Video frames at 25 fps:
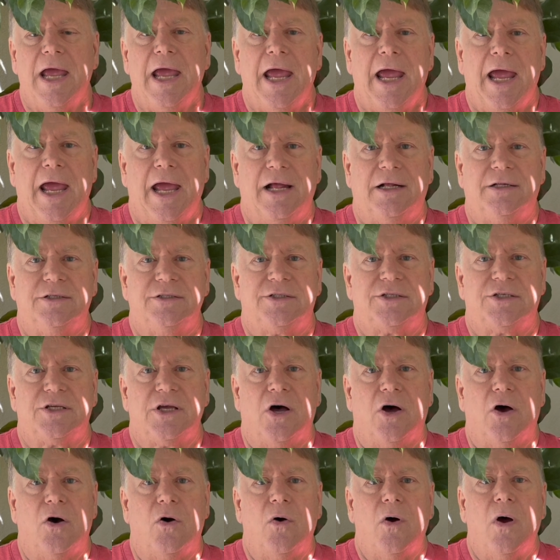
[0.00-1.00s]
And
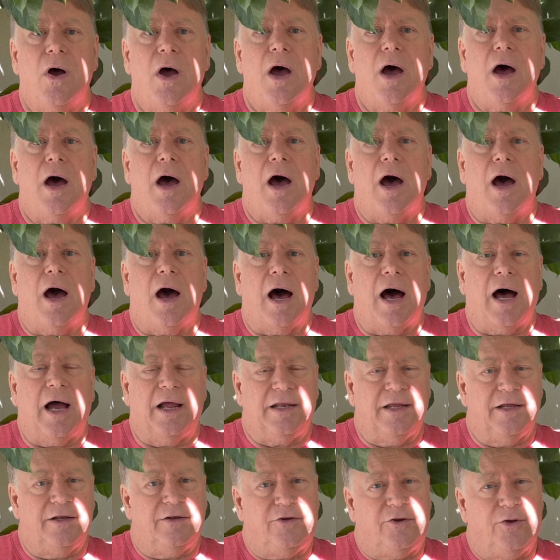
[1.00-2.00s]
so I
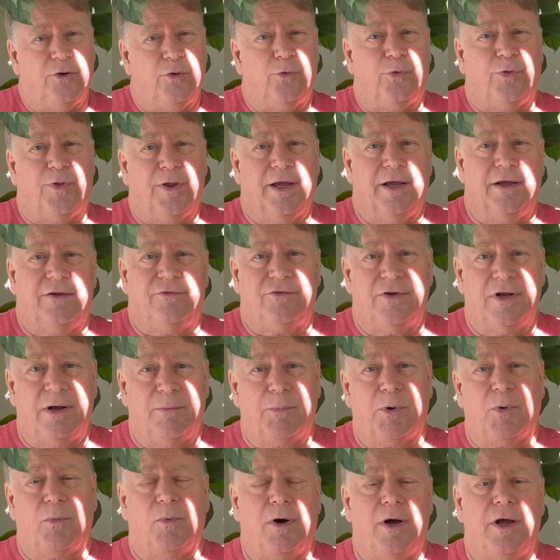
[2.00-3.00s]
did two things.
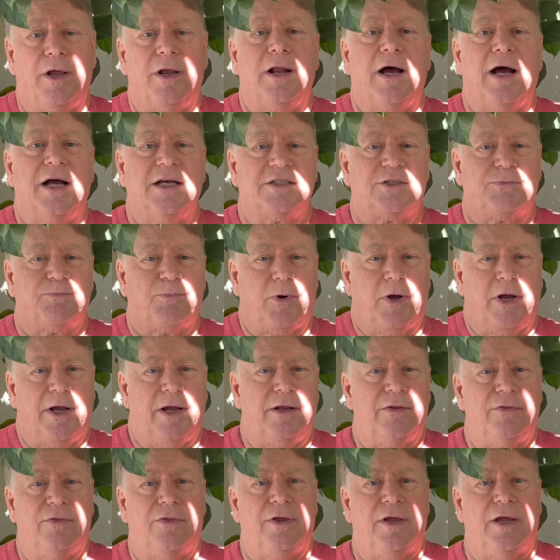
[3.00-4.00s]
Number one, I
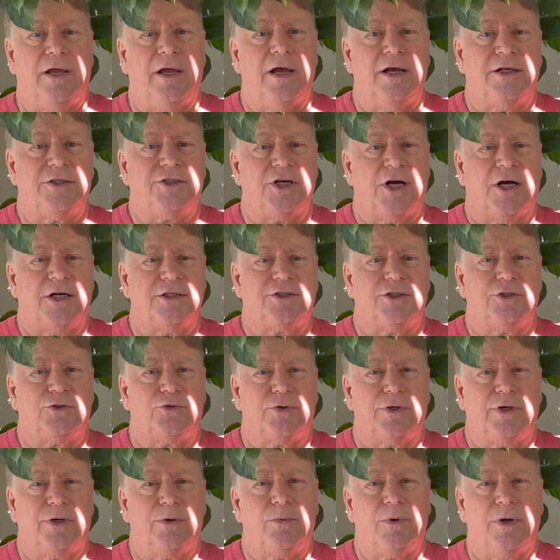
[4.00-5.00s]
sprayed the Achacha
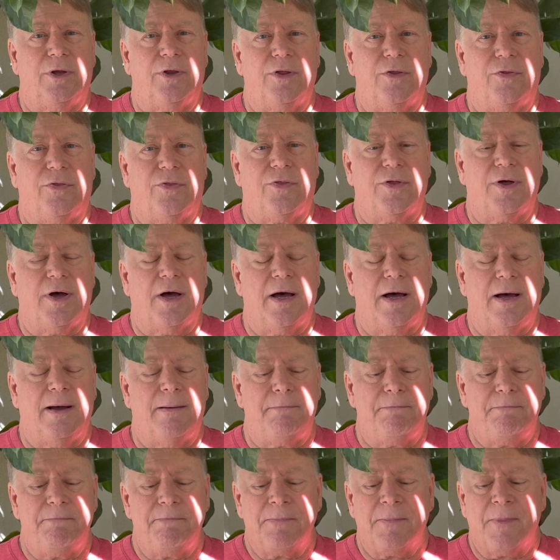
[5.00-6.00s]
tree with
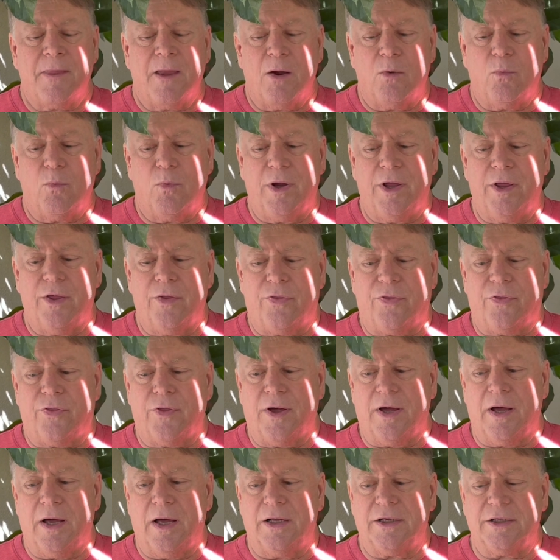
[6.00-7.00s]

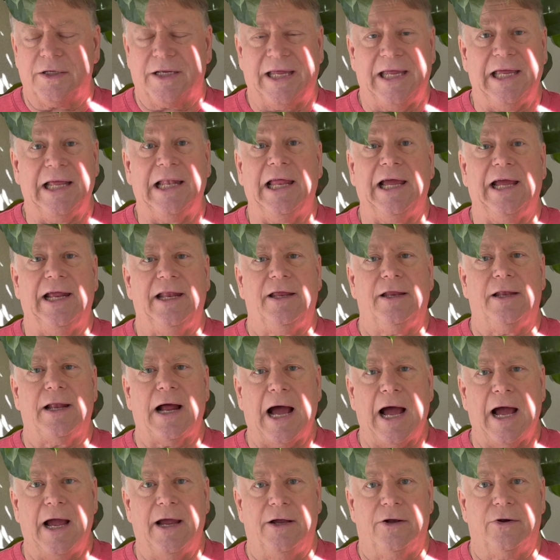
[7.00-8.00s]
chelated
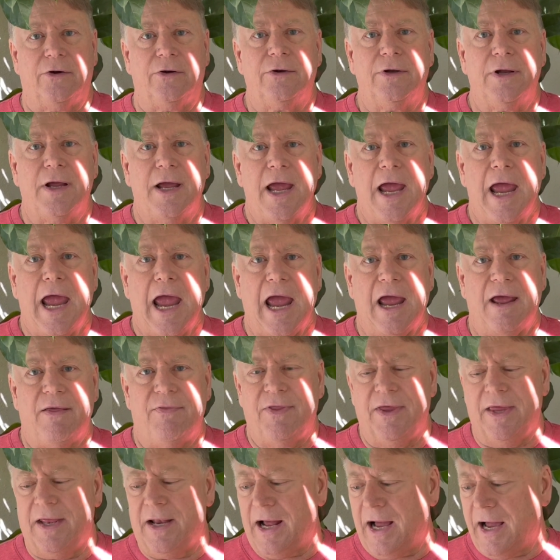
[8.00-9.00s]
iron, and
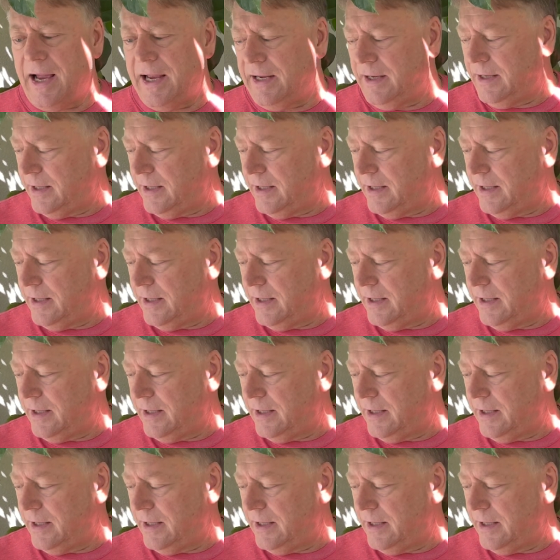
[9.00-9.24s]
then I